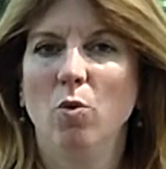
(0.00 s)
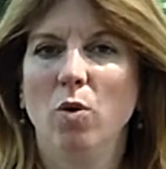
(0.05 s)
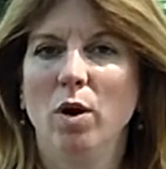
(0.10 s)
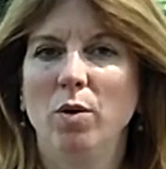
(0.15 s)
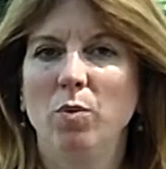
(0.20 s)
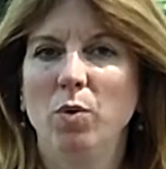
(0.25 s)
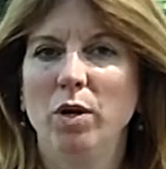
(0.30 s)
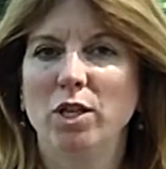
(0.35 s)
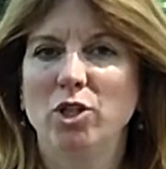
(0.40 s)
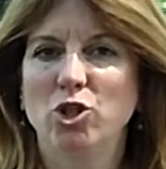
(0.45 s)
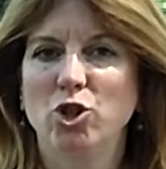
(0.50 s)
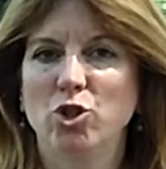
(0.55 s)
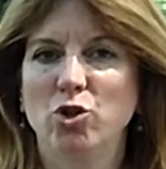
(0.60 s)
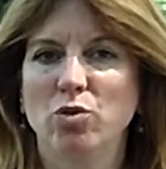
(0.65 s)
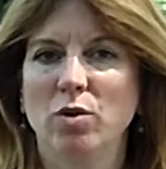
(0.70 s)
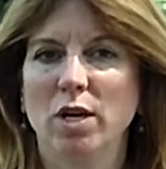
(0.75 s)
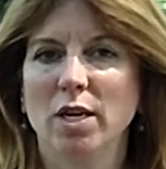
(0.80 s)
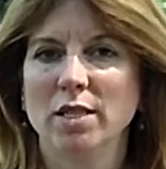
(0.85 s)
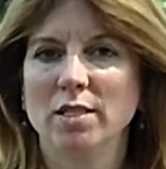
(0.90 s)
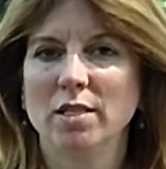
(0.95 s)
When we
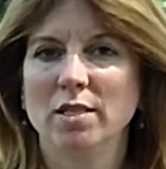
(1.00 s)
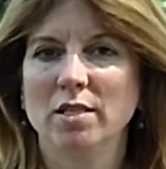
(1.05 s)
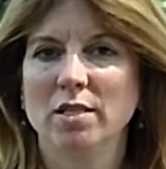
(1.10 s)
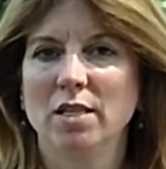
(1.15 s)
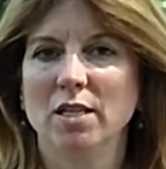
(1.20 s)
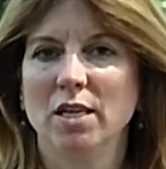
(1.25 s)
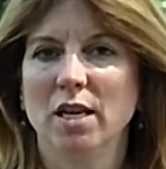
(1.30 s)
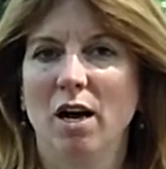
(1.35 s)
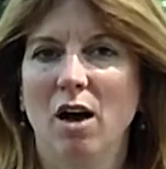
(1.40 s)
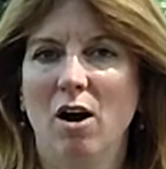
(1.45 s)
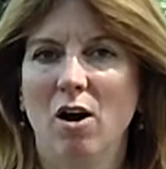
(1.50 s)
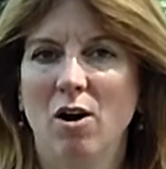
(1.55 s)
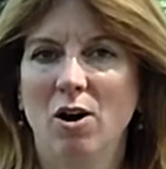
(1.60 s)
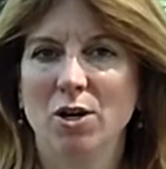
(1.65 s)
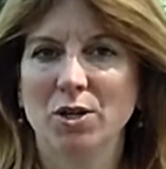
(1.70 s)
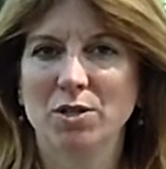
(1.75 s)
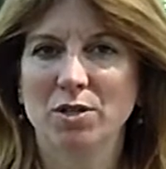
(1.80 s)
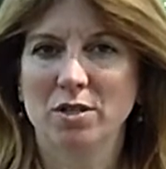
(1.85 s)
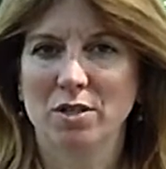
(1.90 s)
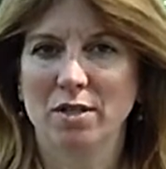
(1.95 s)
trust
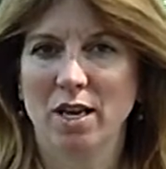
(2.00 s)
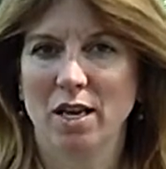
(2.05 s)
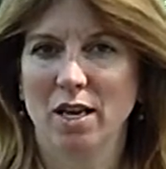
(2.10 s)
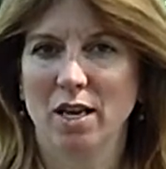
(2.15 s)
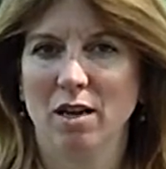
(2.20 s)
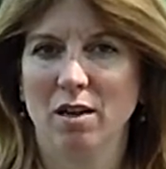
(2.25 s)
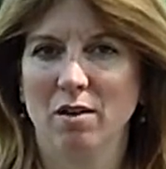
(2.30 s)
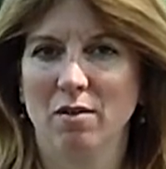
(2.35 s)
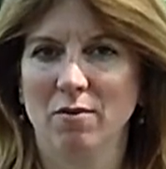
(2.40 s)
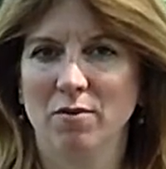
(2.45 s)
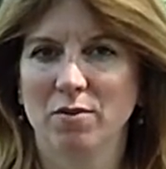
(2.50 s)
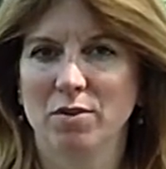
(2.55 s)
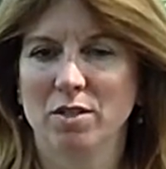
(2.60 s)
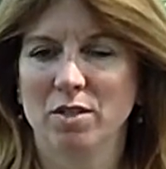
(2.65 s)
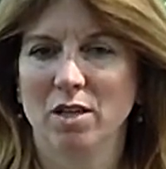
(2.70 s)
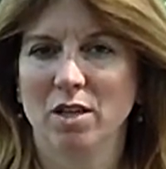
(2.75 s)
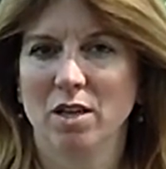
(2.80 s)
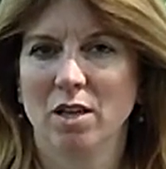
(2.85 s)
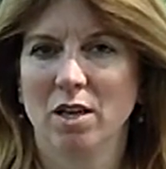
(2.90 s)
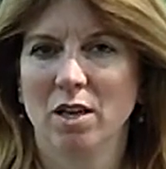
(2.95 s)

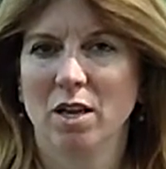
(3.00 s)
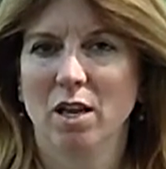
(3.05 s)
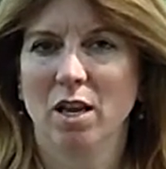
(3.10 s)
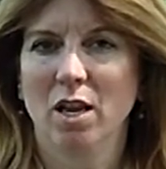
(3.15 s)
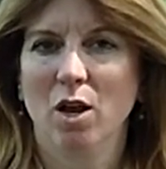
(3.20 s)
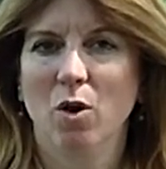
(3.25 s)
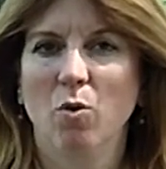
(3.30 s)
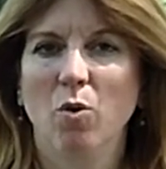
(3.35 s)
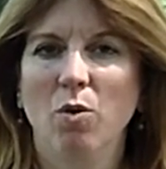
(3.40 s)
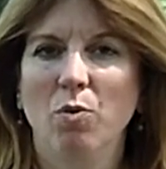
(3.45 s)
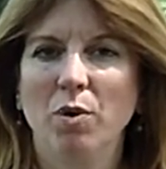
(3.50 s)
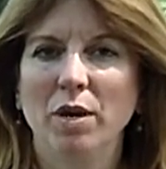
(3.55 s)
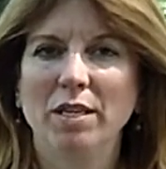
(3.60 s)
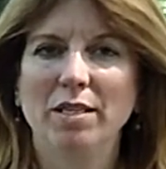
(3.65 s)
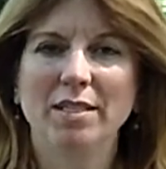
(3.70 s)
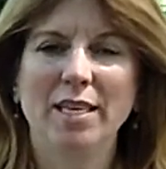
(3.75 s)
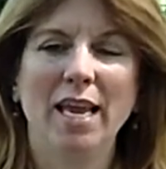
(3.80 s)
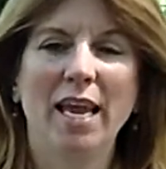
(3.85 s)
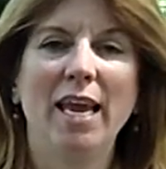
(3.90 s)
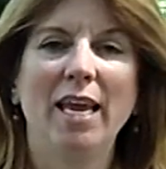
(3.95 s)
ourselves, when we
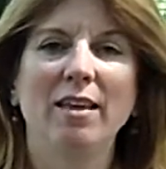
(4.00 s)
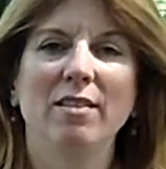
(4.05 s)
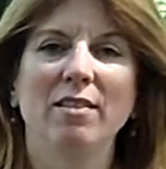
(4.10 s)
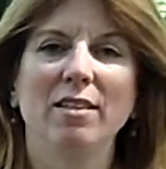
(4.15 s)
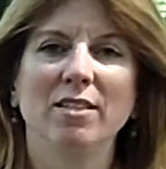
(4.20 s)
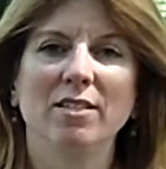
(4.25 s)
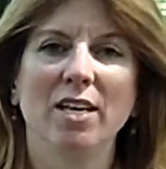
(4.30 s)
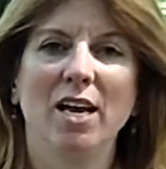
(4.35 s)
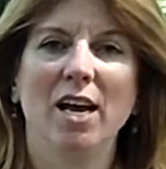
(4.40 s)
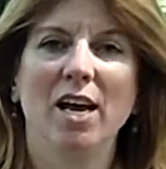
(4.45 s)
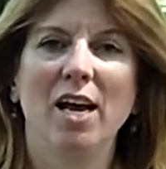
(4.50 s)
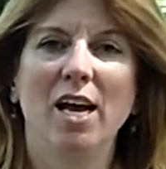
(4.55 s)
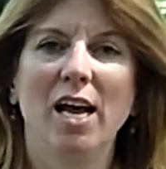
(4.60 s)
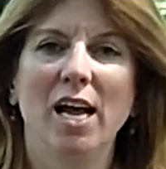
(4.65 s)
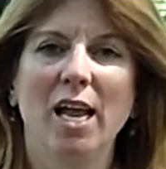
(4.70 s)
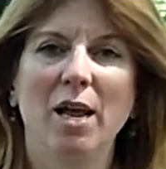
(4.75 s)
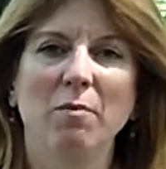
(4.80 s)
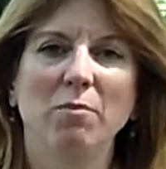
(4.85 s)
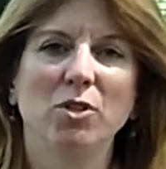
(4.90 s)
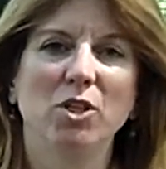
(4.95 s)
take the
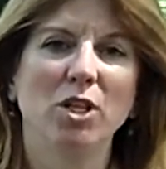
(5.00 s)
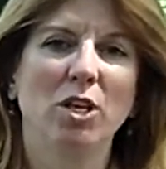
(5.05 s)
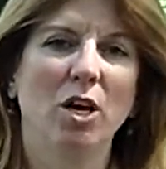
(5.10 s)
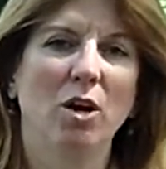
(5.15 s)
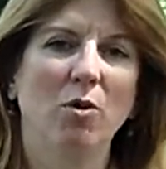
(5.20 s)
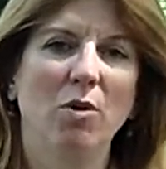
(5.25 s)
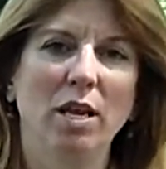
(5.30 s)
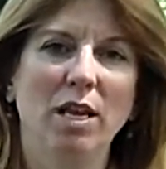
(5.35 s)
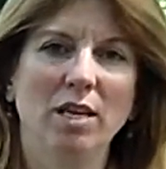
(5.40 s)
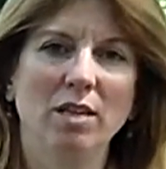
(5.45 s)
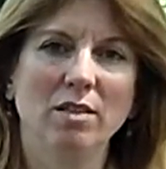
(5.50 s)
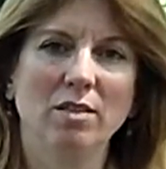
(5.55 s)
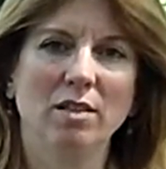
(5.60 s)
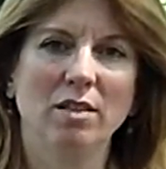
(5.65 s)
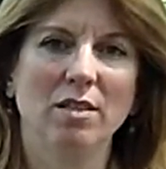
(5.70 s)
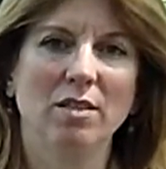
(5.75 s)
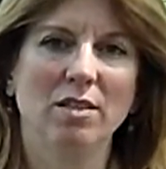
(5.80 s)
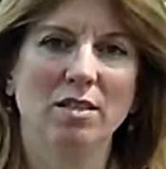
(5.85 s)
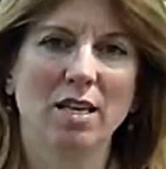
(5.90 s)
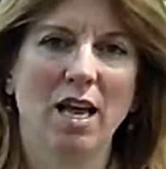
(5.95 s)
time to go
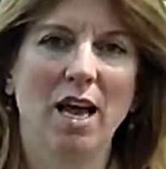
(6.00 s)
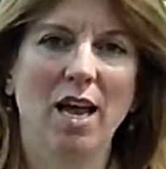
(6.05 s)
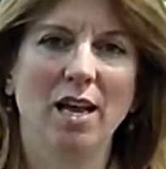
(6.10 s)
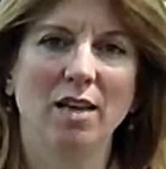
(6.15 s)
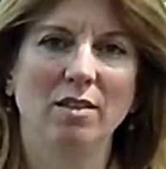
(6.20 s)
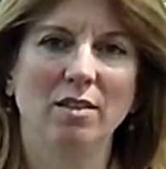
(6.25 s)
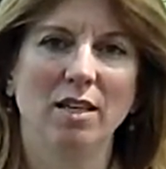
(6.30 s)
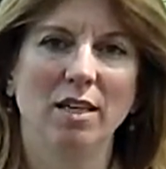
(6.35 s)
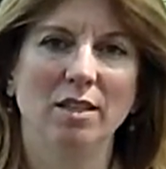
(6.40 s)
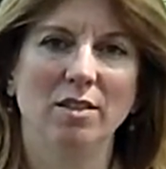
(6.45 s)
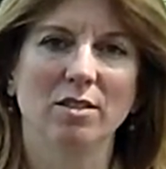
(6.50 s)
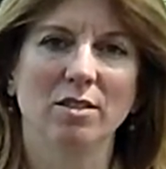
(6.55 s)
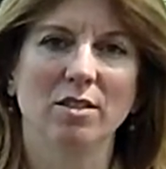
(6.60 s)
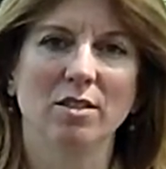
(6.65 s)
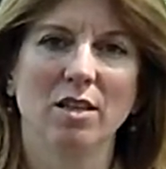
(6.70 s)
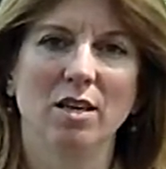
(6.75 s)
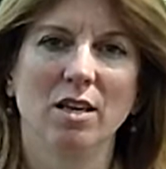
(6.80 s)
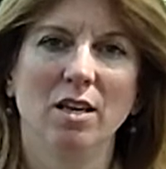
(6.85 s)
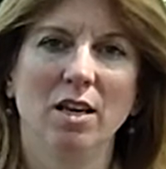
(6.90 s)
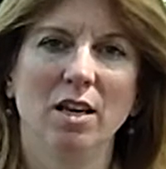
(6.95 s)
into the
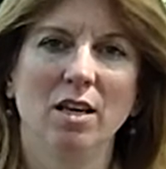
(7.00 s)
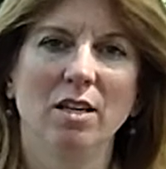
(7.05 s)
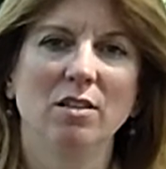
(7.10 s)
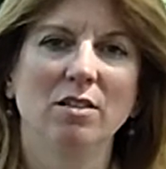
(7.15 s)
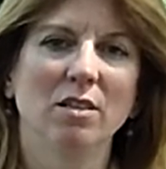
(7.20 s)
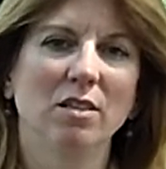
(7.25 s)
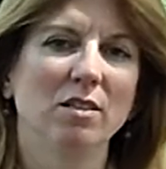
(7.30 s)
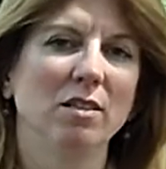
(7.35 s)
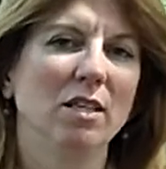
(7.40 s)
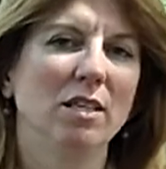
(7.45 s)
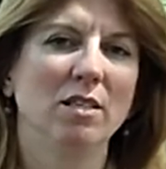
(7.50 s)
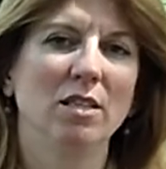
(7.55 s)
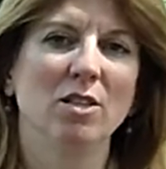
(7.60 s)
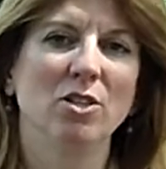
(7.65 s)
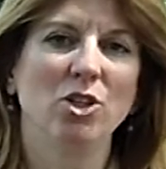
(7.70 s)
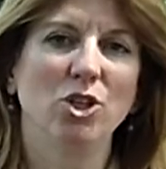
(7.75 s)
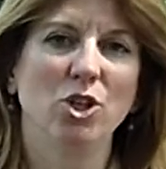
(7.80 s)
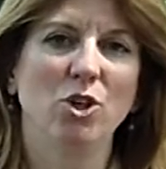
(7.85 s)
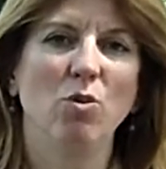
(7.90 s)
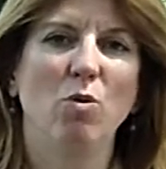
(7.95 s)
silence, to
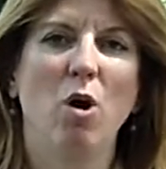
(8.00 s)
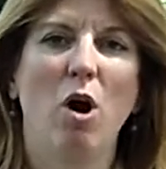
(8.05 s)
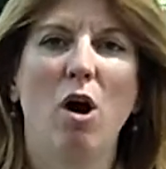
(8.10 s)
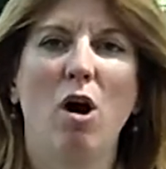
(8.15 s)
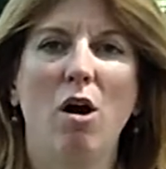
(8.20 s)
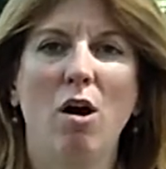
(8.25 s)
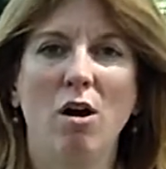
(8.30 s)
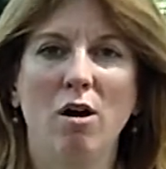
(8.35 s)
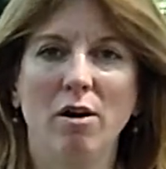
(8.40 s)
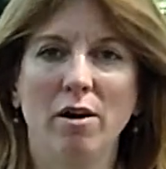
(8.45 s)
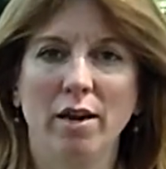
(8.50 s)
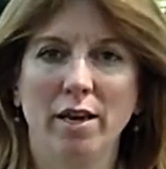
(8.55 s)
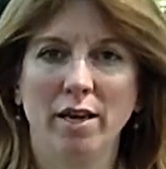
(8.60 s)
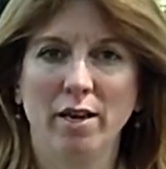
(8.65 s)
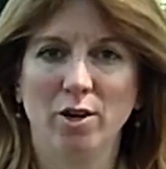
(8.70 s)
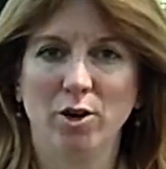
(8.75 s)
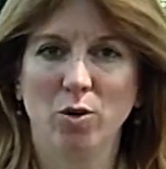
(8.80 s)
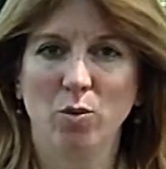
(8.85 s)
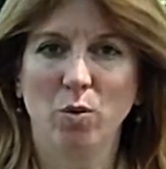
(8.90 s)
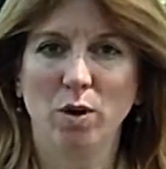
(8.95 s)
listen to our
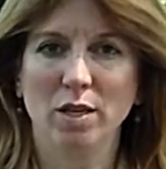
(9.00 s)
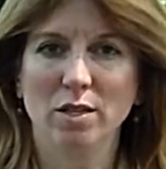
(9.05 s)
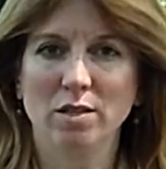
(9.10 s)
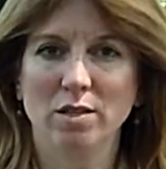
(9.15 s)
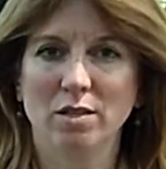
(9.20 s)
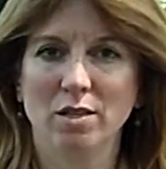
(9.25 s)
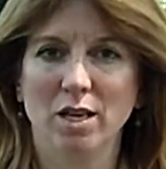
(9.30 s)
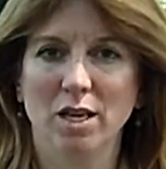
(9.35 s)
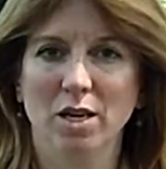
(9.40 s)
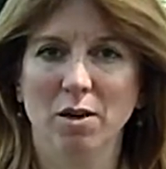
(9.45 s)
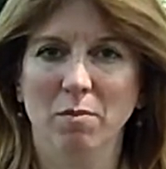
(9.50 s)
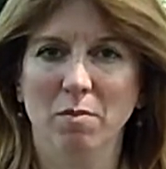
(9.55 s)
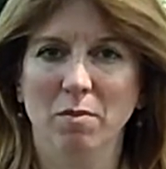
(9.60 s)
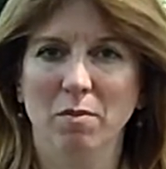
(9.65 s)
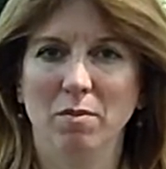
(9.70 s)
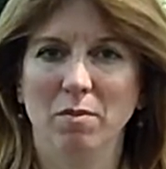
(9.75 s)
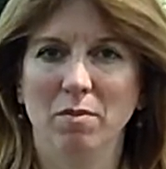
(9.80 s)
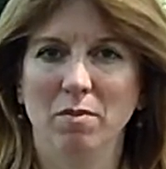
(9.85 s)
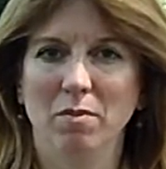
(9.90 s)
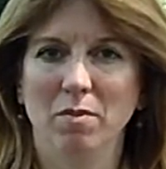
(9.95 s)
inner
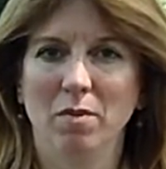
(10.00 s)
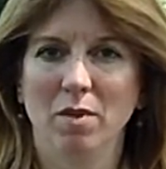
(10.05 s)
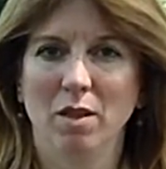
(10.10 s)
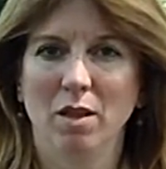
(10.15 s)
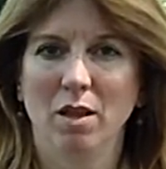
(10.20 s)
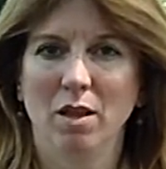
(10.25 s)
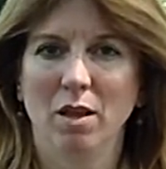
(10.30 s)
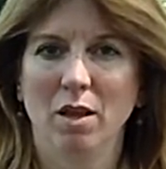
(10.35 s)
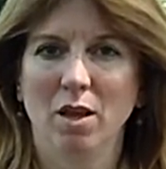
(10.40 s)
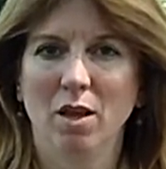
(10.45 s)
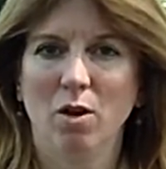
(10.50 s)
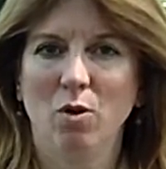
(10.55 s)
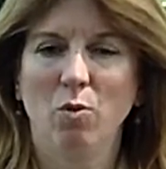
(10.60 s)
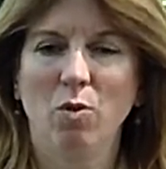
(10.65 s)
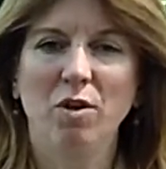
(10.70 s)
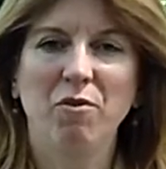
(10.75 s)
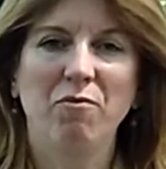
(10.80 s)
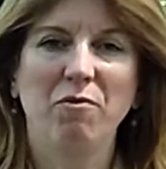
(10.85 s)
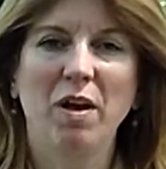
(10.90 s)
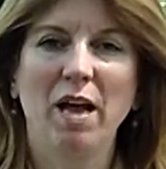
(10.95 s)
wisdom,
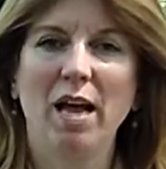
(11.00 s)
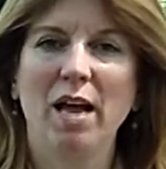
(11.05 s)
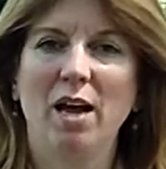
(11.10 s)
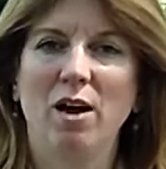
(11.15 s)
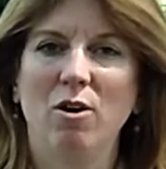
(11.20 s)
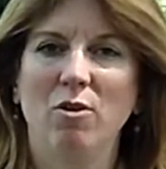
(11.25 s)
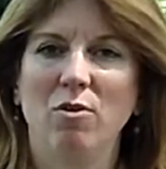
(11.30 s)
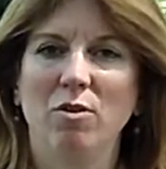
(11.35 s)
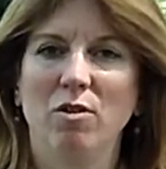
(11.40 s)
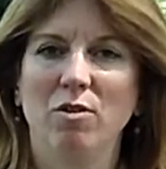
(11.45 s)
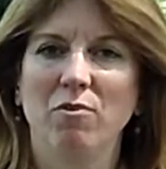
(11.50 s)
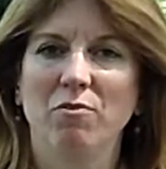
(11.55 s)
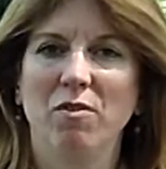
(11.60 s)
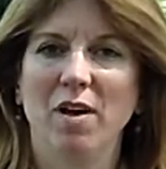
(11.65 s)
we found,